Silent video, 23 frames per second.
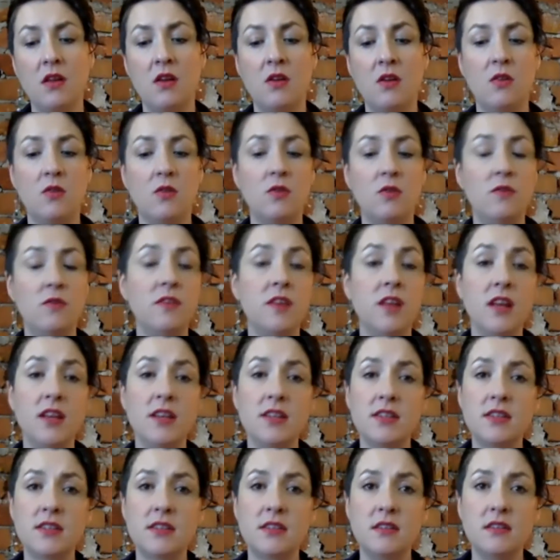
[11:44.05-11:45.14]
or who've
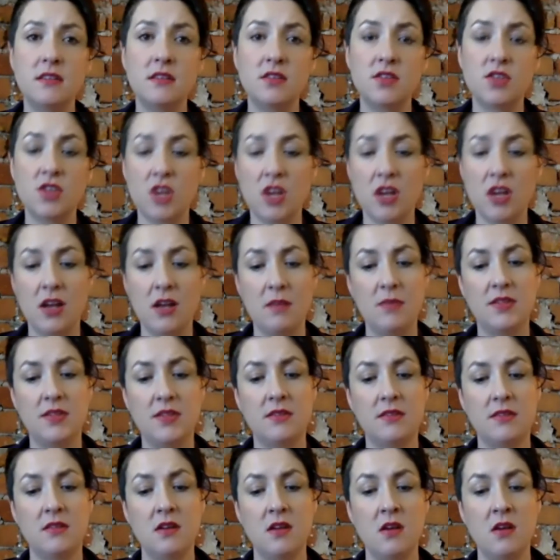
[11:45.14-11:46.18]
lost jobs,